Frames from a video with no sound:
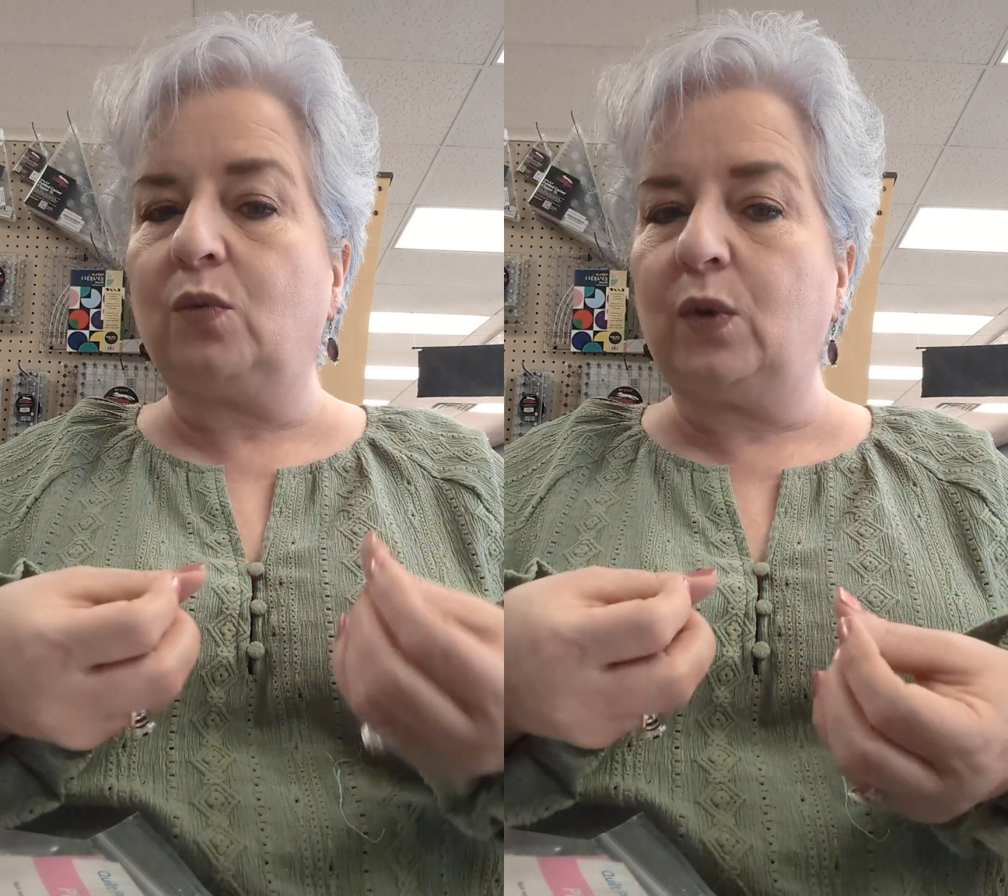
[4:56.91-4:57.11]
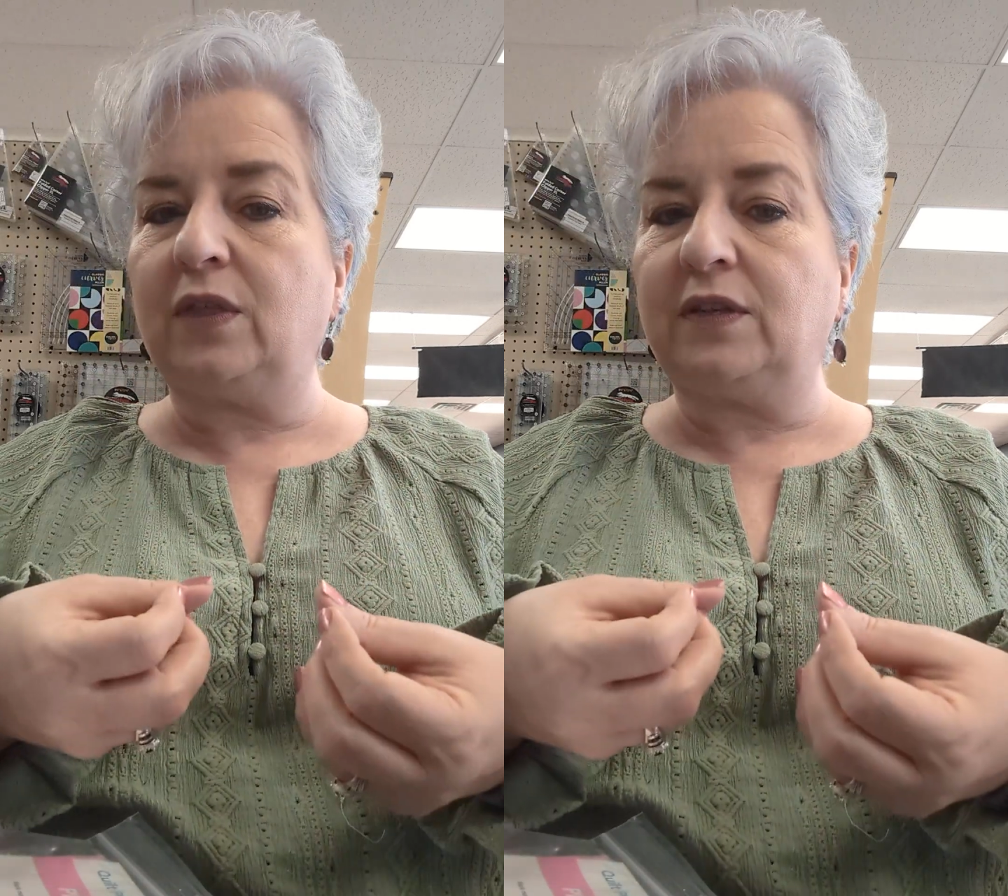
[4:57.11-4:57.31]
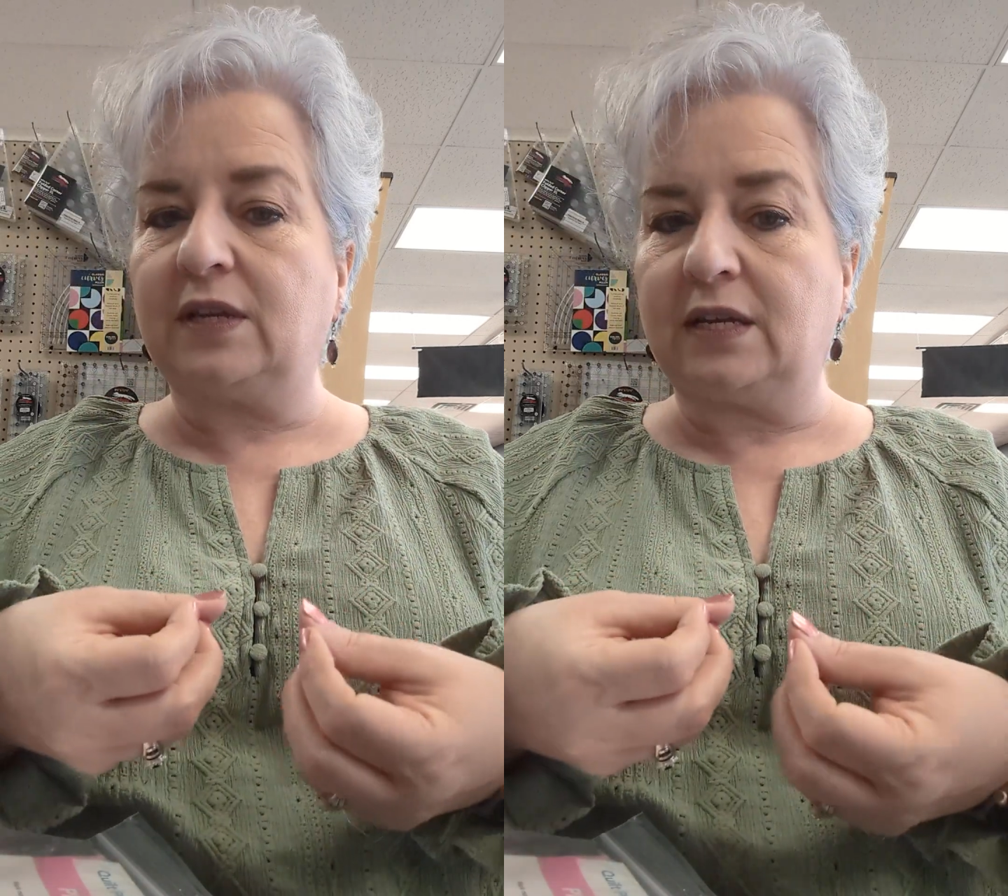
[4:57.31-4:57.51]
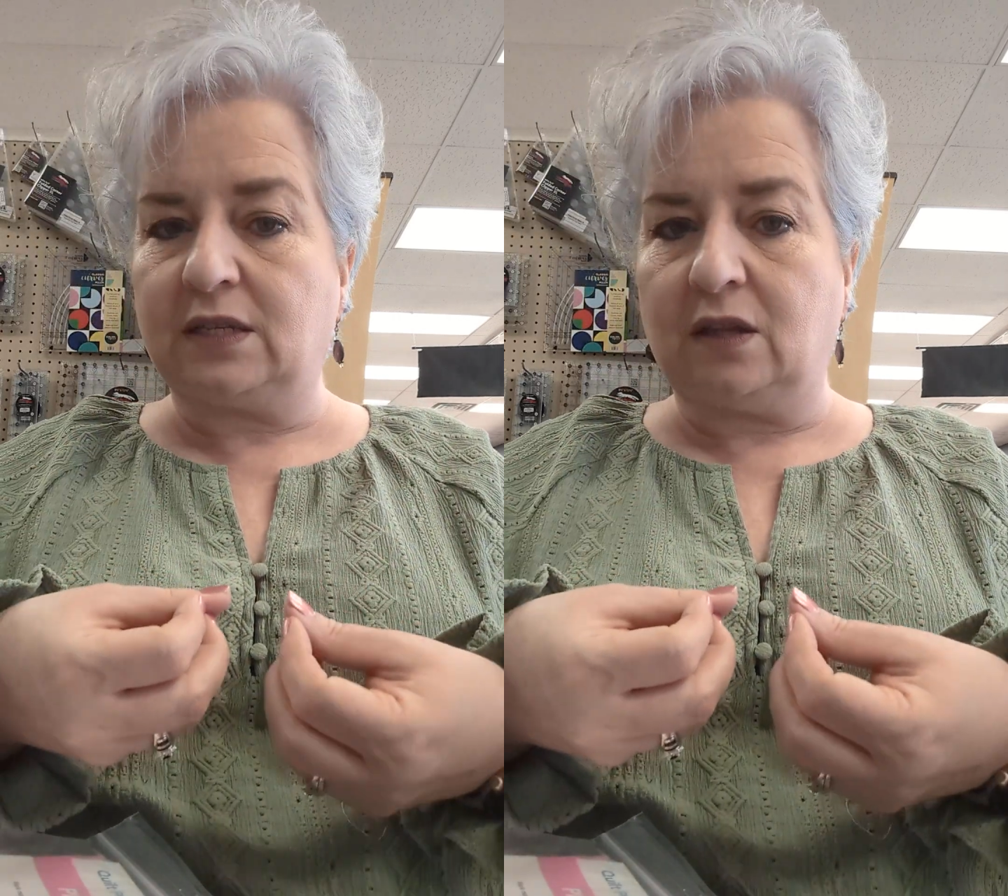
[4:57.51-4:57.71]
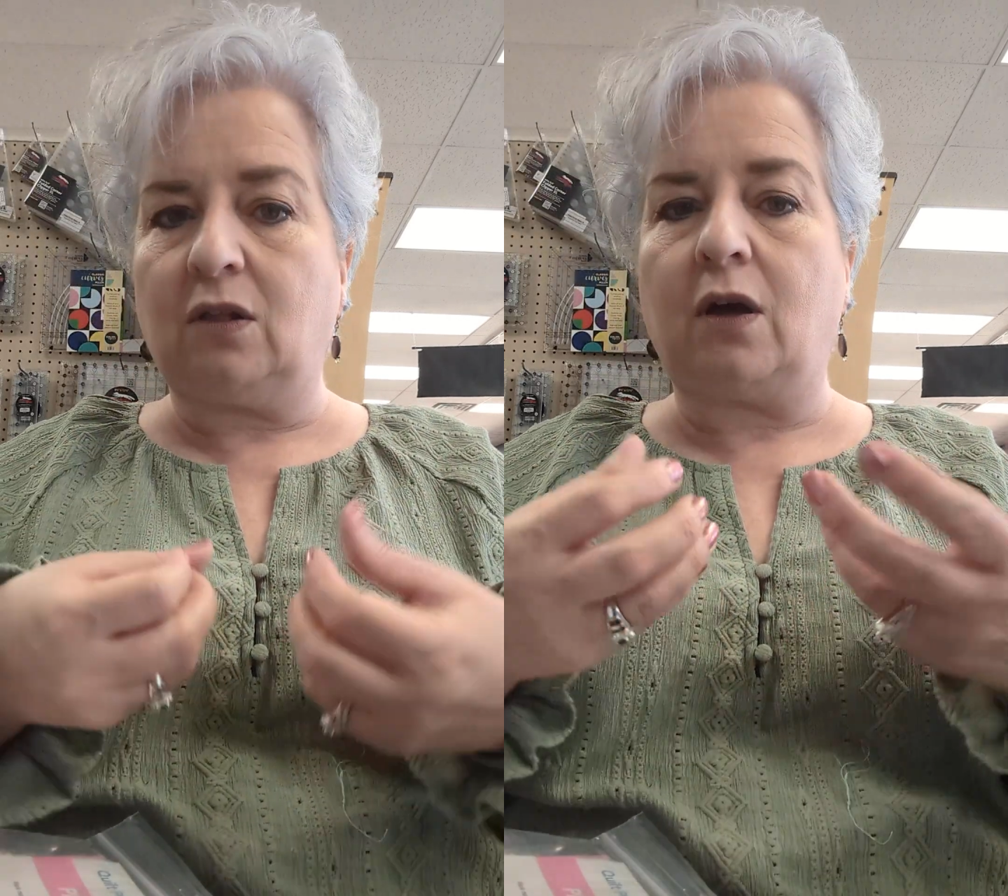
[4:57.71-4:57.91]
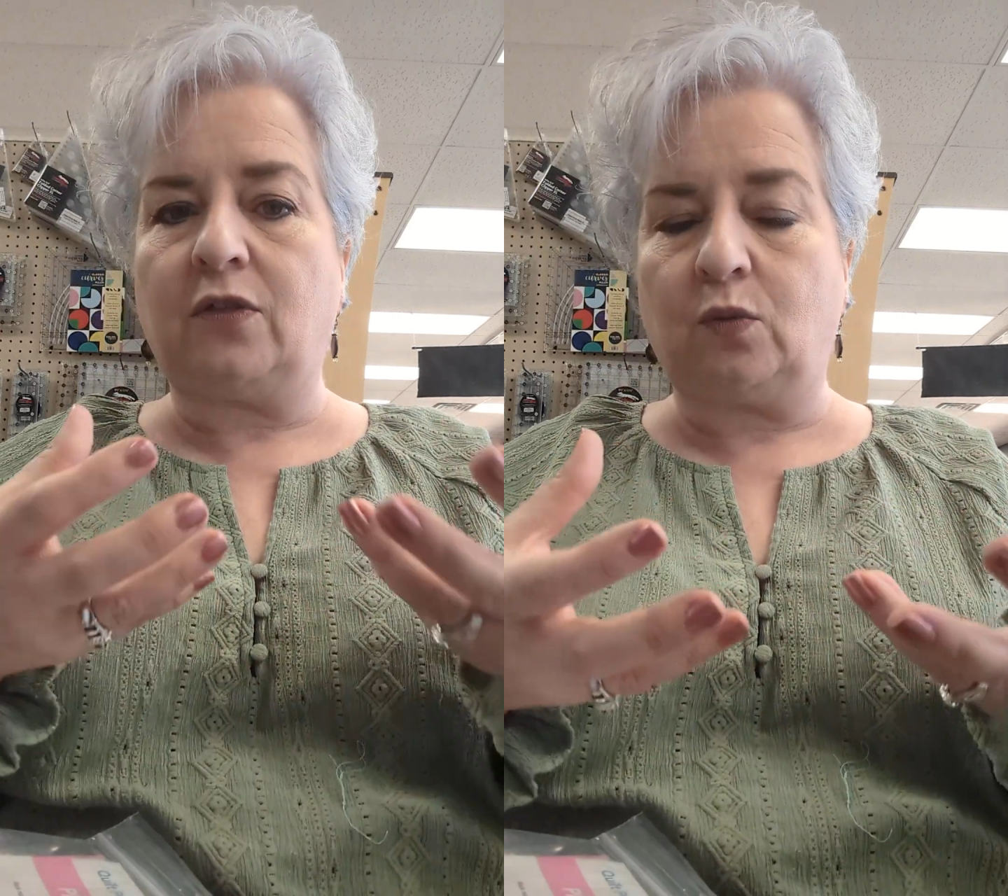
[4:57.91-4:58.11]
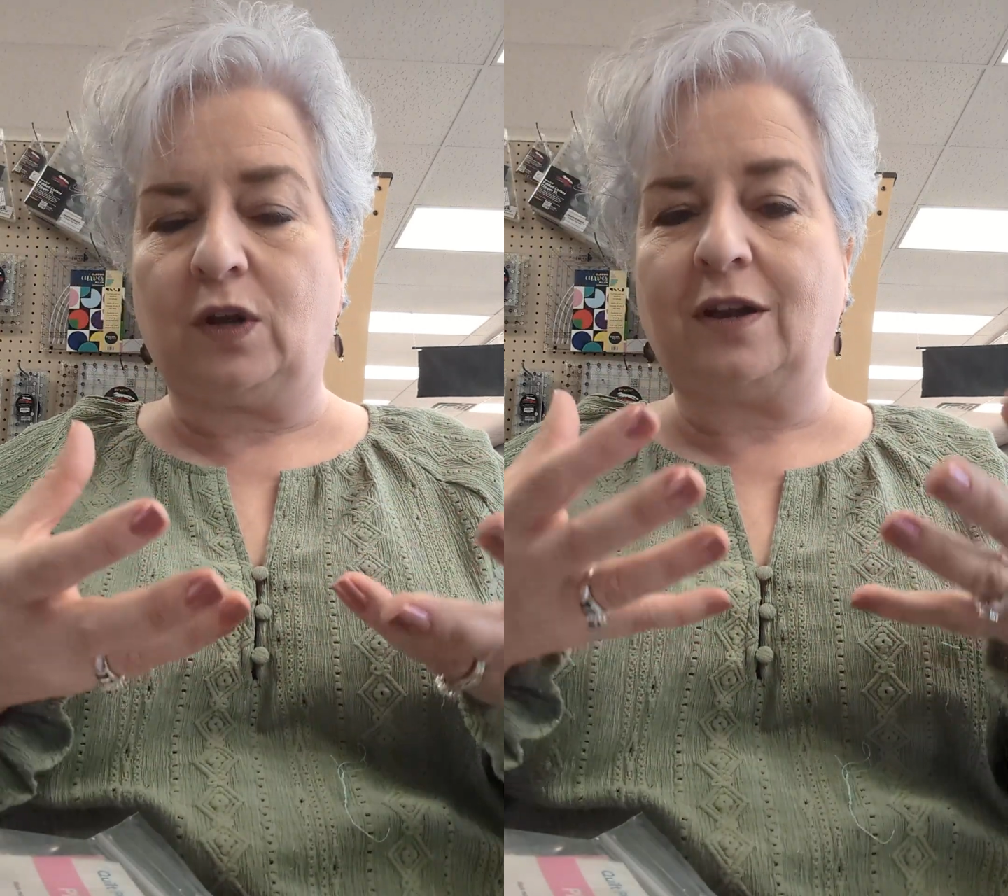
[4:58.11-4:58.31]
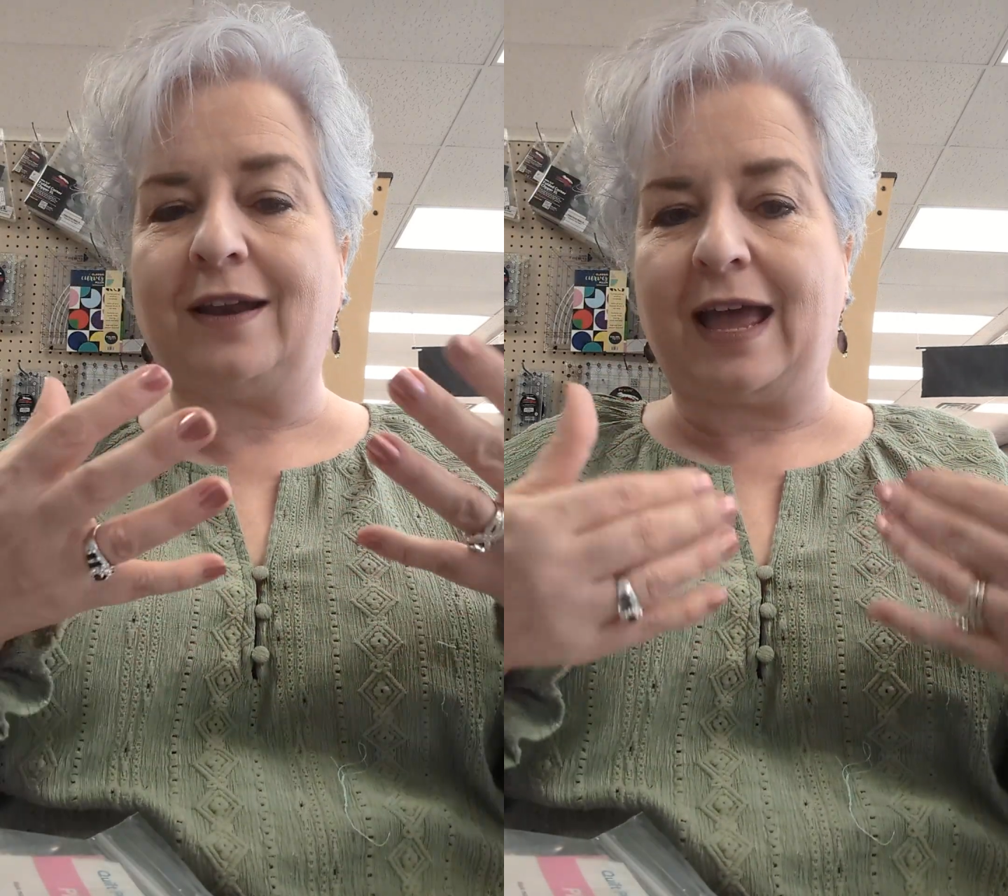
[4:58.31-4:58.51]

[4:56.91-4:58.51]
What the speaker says: with the dyes in the cloth and whatnot